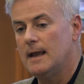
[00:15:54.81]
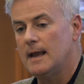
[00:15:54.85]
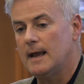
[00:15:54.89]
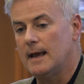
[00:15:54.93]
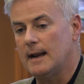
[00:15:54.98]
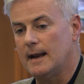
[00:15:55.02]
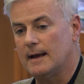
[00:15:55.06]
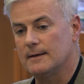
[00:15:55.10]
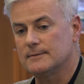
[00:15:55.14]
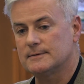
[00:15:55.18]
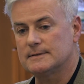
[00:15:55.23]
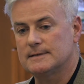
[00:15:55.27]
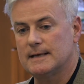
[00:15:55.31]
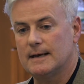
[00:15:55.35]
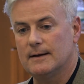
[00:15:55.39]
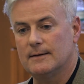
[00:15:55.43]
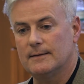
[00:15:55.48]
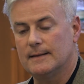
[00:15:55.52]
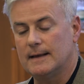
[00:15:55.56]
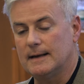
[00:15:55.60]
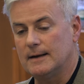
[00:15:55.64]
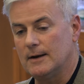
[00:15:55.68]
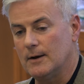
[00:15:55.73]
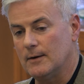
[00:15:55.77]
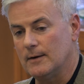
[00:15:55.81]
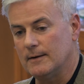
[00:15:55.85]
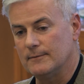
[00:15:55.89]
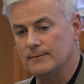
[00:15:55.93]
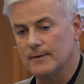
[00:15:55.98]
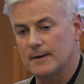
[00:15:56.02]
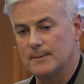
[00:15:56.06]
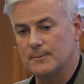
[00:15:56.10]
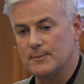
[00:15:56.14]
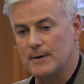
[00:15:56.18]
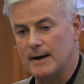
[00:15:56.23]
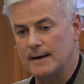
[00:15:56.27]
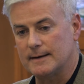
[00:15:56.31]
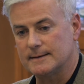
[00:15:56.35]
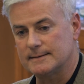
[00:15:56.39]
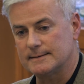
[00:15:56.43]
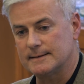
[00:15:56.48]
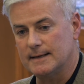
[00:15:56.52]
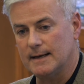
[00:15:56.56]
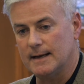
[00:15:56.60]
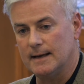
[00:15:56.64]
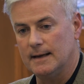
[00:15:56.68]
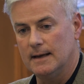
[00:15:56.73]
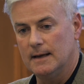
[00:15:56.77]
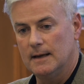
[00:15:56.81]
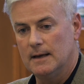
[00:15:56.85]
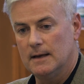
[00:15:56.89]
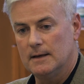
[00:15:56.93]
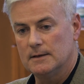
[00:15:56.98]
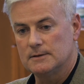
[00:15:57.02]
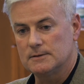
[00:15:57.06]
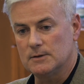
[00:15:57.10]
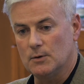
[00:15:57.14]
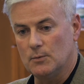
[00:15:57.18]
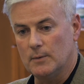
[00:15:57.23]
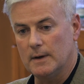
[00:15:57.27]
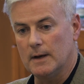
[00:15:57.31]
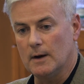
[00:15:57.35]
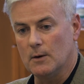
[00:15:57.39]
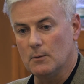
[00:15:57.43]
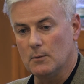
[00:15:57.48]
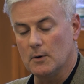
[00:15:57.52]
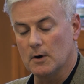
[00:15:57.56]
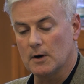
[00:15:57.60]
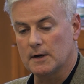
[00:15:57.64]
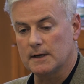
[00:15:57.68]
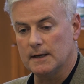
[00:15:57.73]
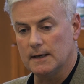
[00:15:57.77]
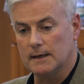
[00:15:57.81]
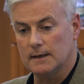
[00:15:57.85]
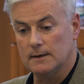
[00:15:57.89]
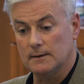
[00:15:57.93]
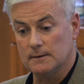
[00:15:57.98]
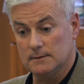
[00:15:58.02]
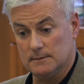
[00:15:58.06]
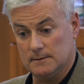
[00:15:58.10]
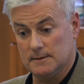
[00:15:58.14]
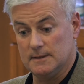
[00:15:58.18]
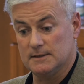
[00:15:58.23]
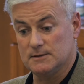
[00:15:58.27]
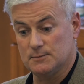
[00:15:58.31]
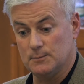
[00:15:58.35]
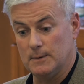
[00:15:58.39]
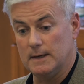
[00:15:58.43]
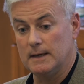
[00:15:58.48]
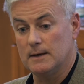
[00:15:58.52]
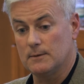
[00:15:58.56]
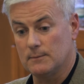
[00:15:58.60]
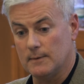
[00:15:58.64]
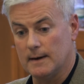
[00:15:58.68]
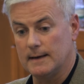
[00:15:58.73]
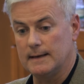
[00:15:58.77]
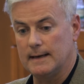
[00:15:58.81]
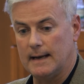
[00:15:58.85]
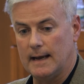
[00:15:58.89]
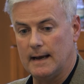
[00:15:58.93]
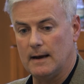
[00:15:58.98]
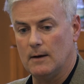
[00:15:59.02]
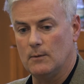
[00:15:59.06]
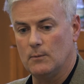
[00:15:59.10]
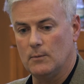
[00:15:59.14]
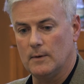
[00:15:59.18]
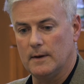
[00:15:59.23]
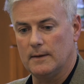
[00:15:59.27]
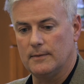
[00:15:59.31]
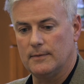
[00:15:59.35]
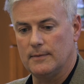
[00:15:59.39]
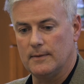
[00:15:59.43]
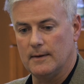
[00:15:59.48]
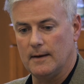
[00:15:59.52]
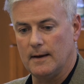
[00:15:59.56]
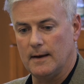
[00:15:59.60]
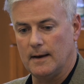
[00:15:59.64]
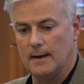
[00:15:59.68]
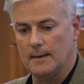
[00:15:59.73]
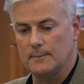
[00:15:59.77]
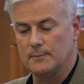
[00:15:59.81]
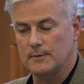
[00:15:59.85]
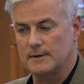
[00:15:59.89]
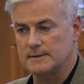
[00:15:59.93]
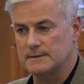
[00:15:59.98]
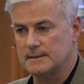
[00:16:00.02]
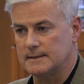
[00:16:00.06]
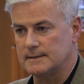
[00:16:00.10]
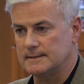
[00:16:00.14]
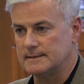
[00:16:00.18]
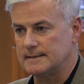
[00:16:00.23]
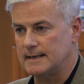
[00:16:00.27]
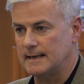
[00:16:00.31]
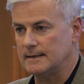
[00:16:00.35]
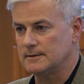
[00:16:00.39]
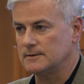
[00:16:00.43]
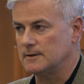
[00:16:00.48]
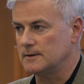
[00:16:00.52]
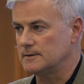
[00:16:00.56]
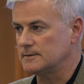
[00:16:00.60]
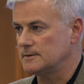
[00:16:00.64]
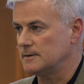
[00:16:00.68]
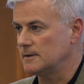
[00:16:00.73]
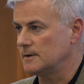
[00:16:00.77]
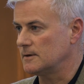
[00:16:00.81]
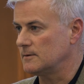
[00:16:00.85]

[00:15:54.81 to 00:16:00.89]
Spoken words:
And I will say on that note, I'm very proud to say, so we are working this week right now with President Santos and the